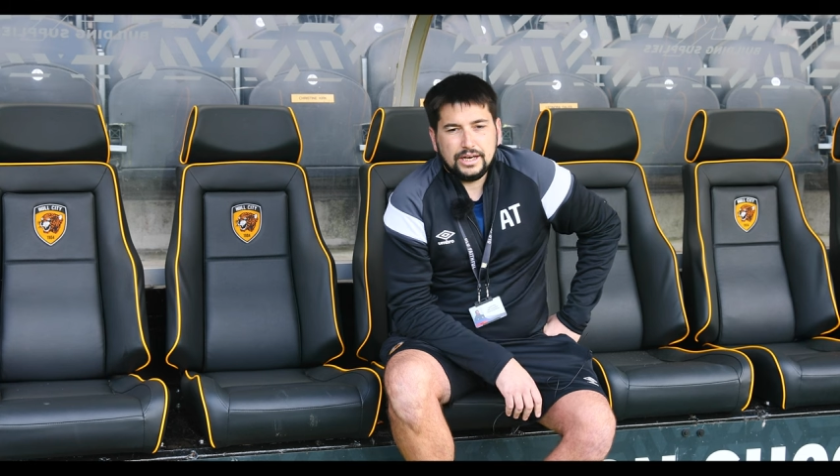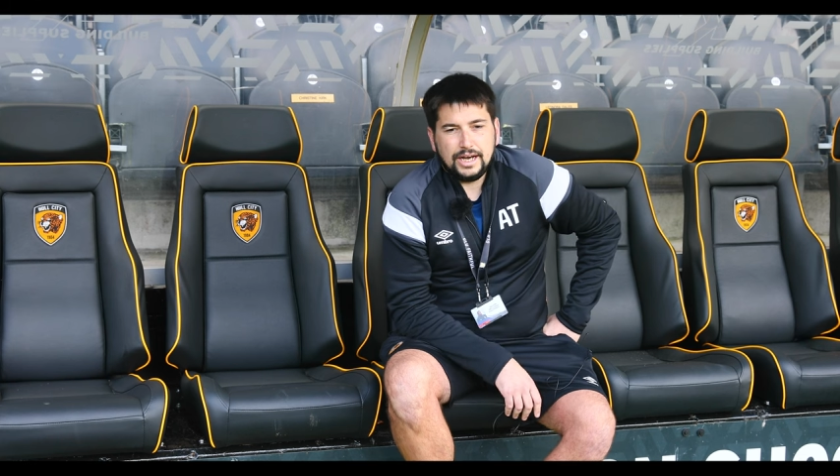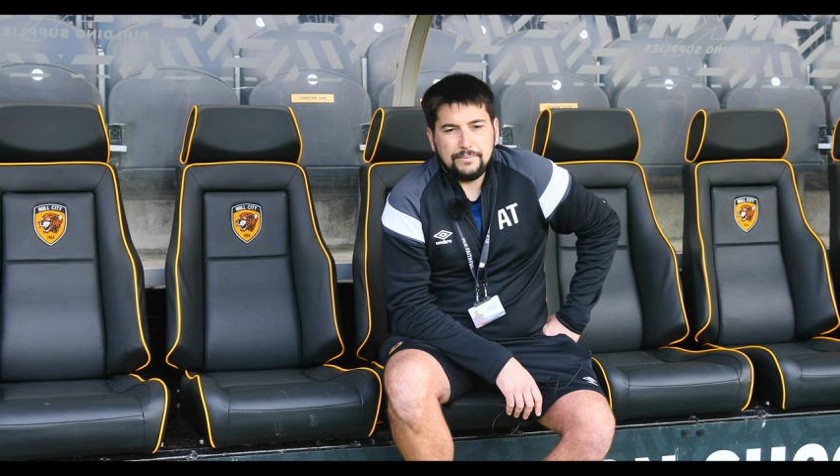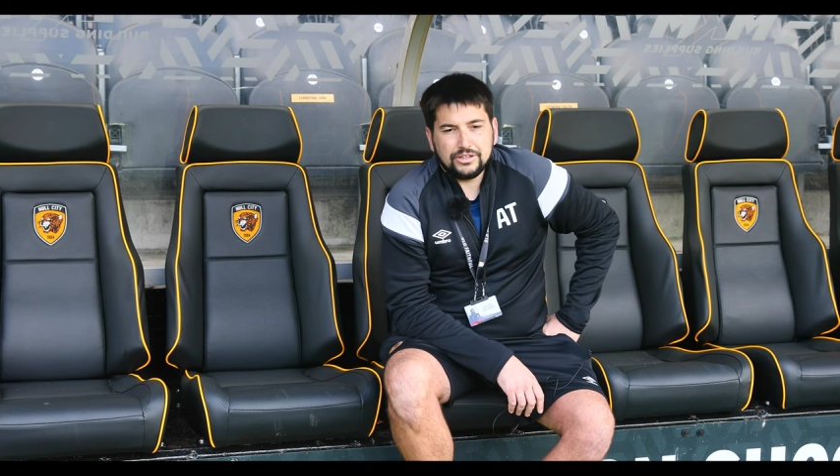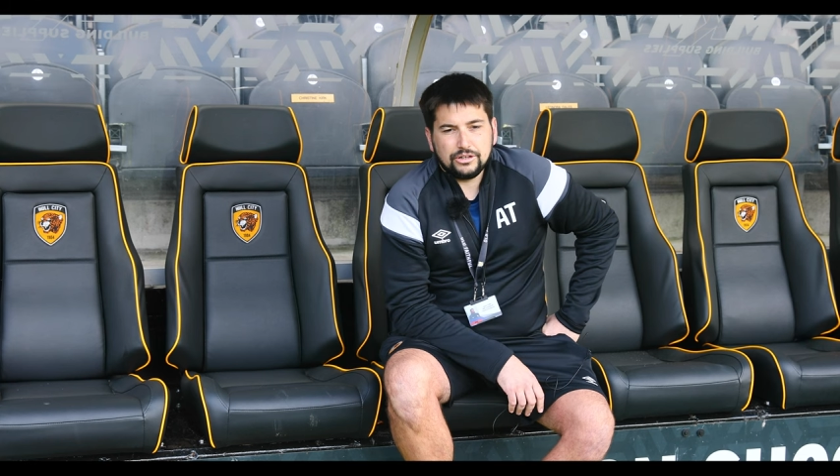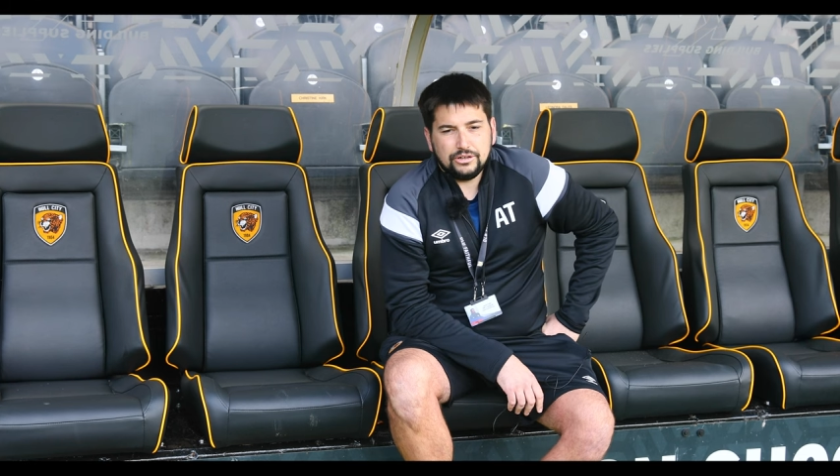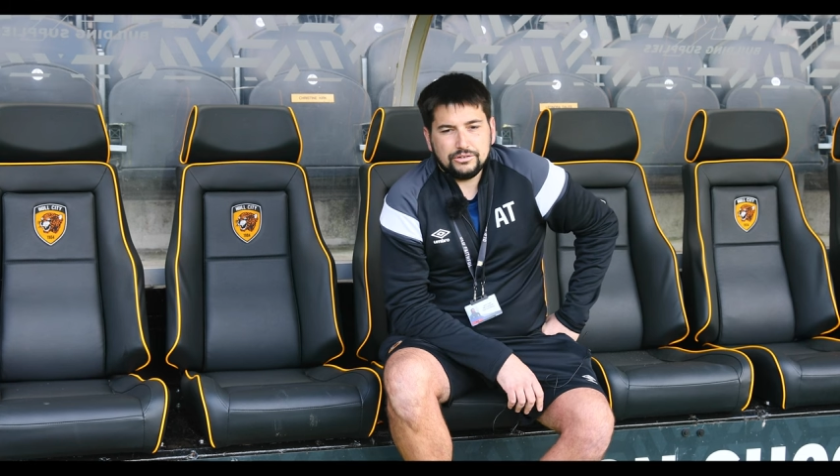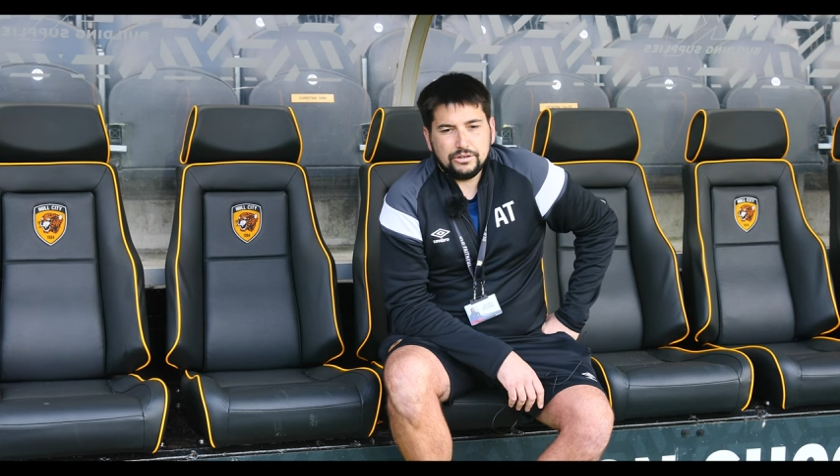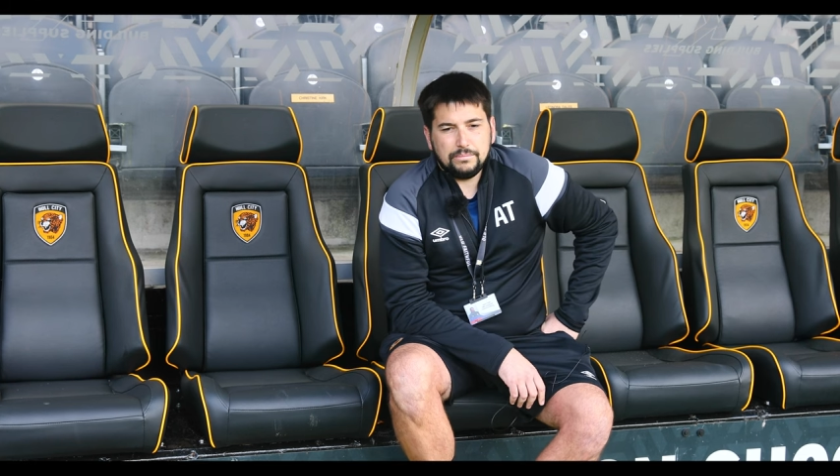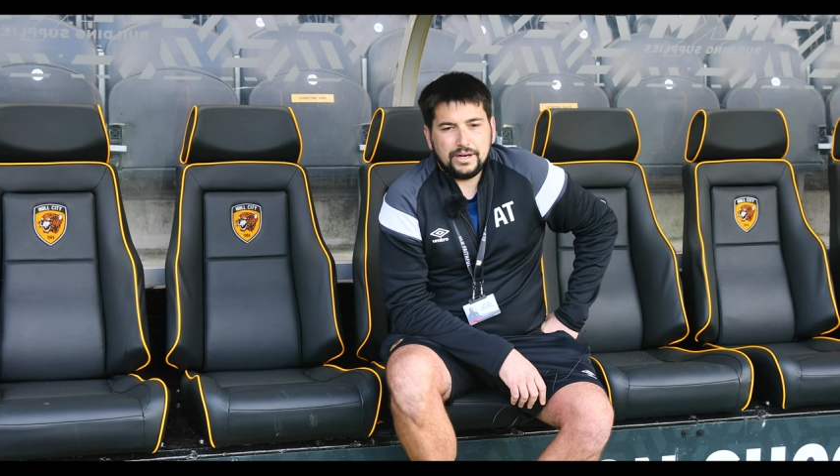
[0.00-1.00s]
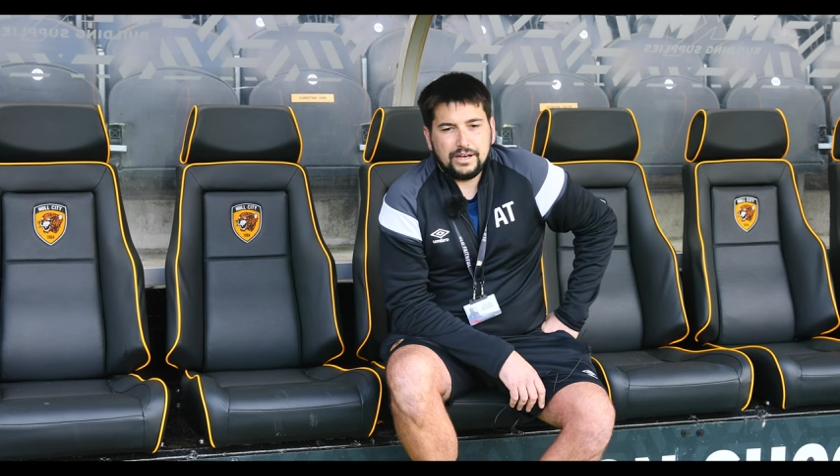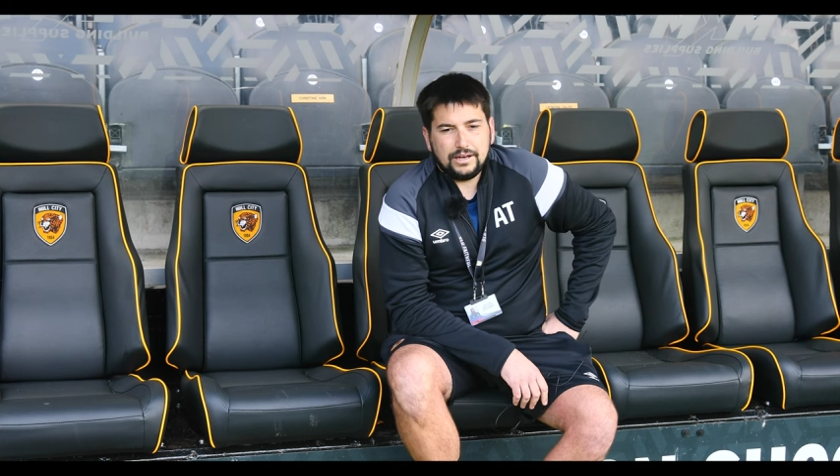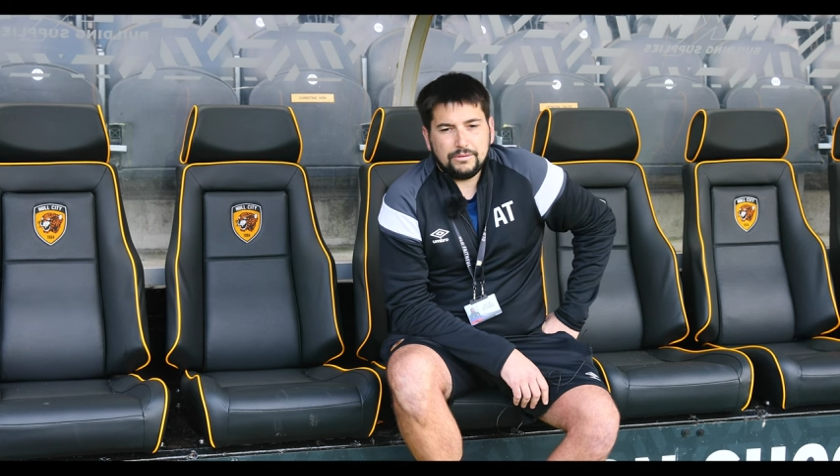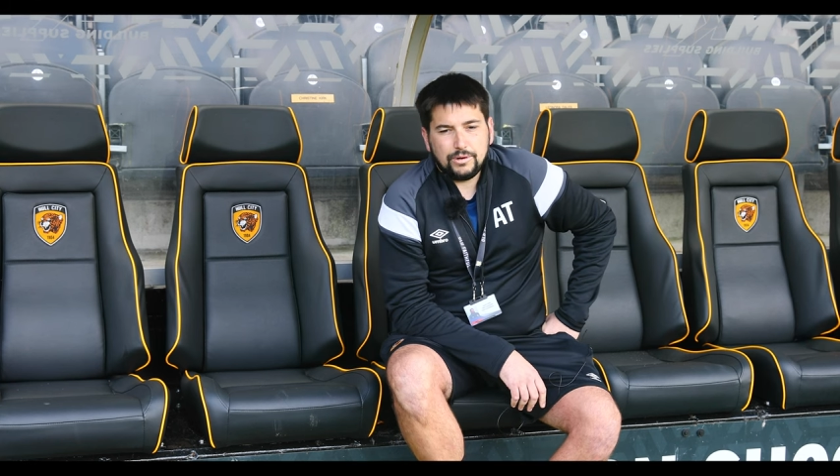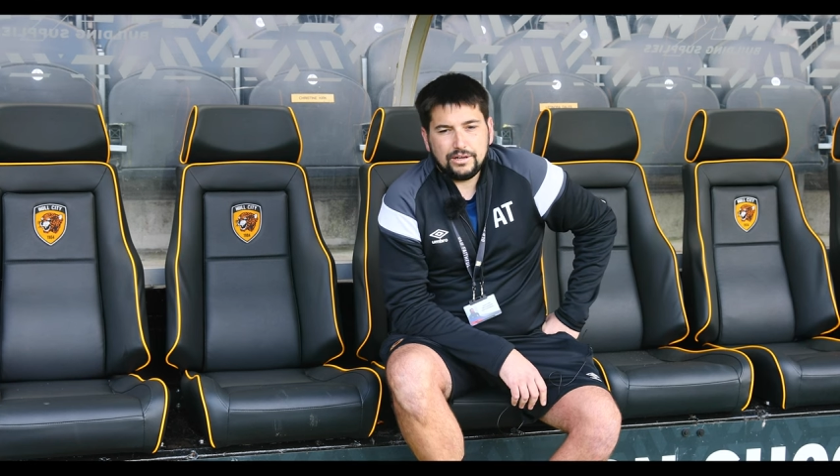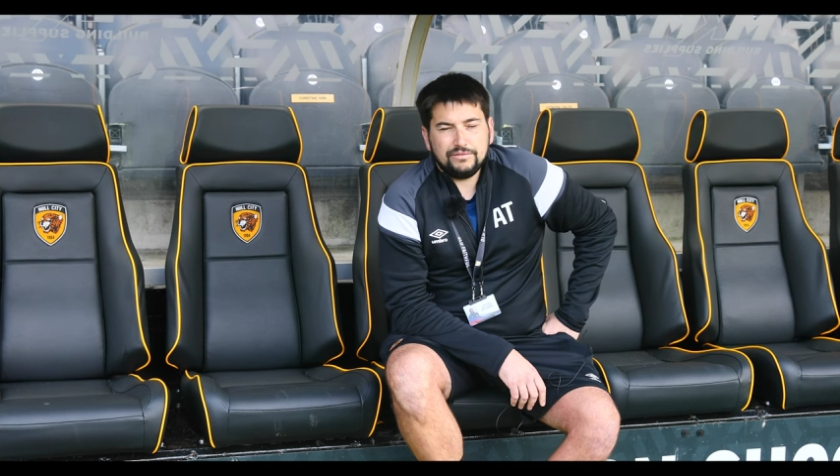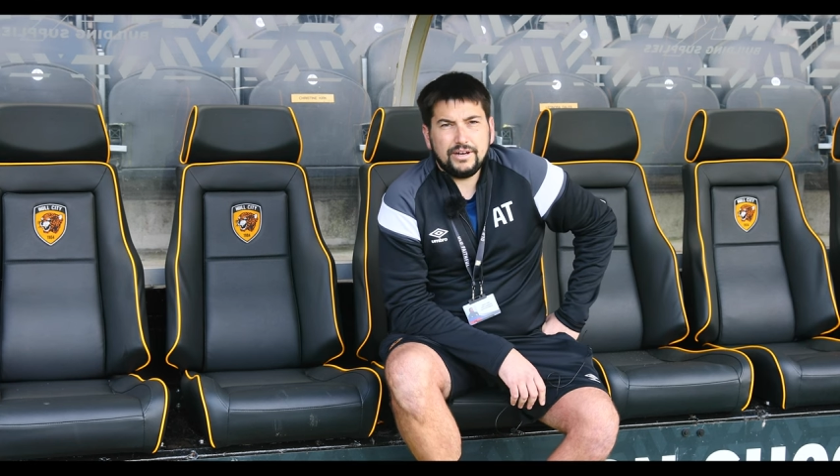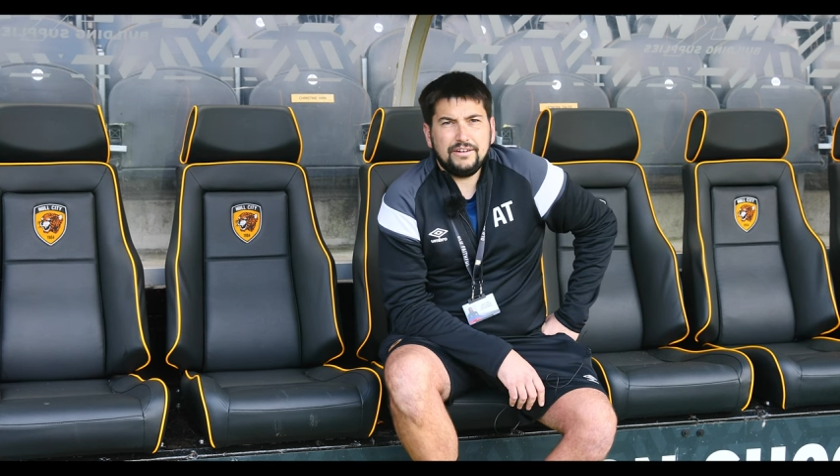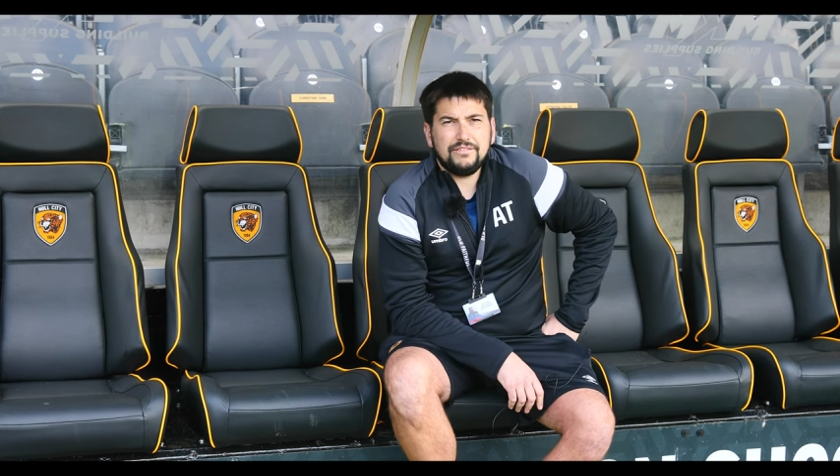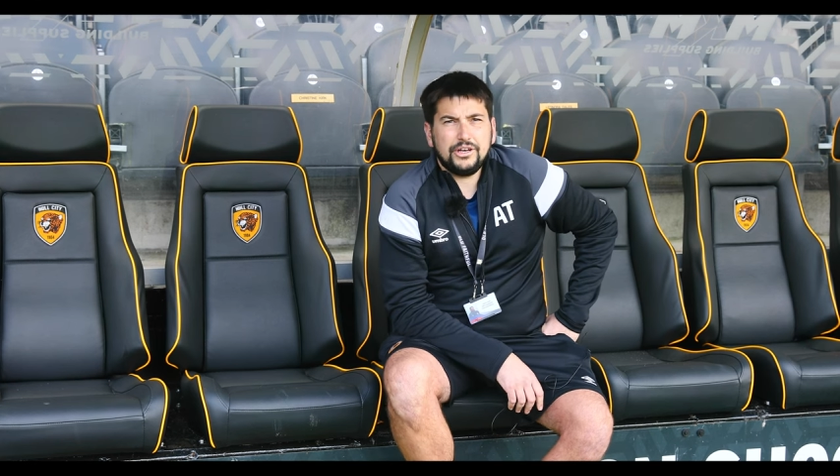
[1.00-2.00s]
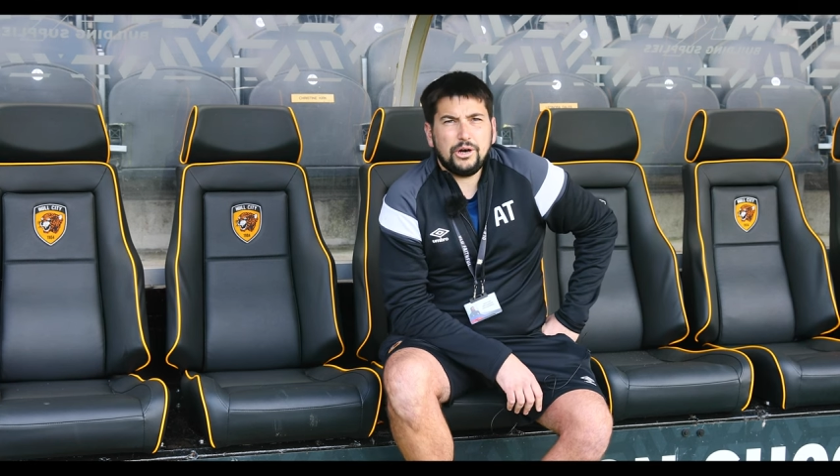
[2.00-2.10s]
Um, it's also better welfare for the